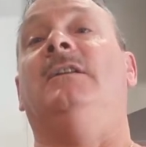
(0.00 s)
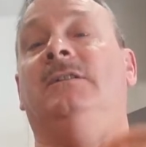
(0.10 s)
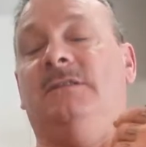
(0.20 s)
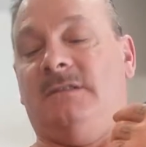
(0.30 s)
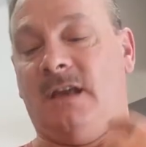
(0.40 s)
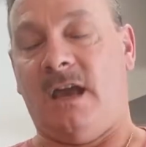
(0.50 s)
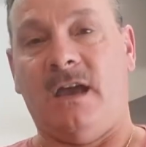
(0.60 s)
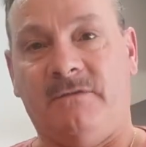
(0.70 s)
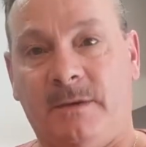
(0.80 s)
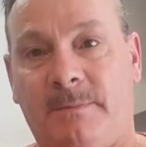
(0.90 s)
you used to
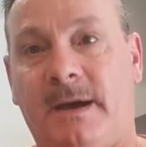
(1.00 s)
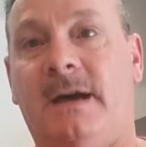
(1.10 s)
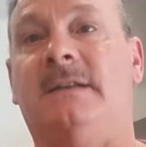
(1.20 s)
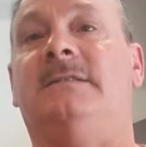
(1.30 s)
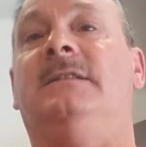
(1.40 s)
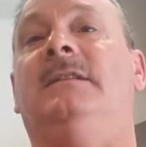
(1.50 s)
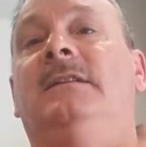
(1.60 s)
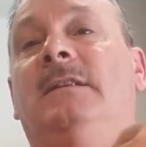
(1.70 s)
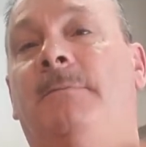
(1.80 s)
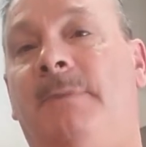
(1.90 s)
have your pasta,
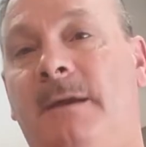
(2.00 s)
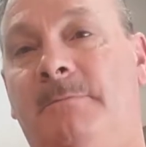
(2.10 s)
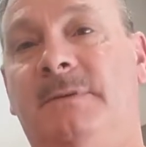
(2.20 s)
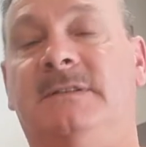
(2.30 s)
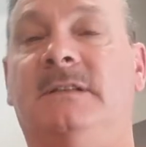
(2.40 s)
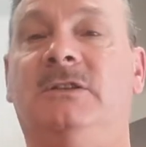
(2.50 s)
then the peppers,